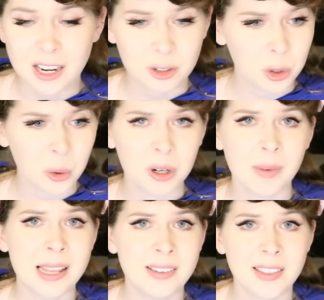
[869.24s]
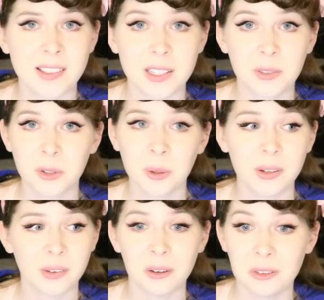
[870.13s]
and torment that these
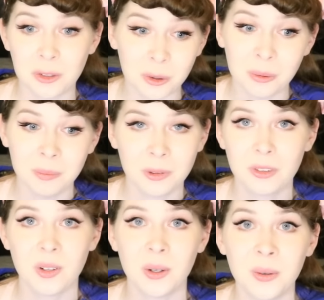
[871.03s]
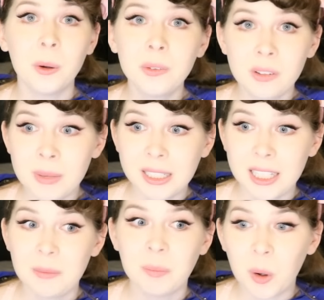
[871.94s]
toys are doomed to.
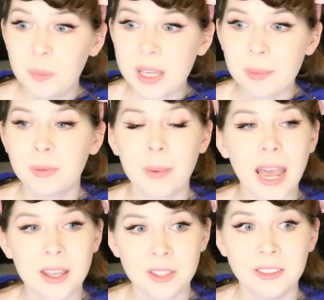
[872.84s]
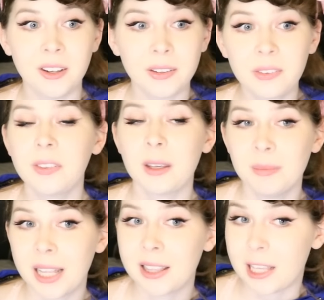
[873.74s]
Ultimately, Bo Peep's path does
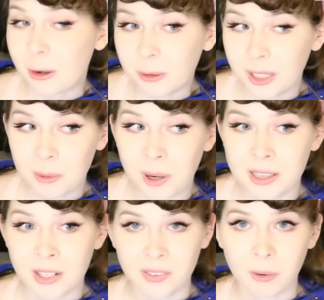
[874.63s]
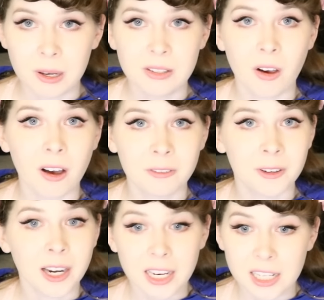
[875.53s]
seem like the only one that's going to
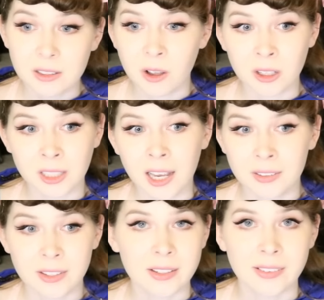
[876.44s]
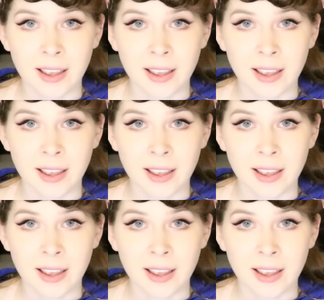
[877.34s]
offer any long-lasting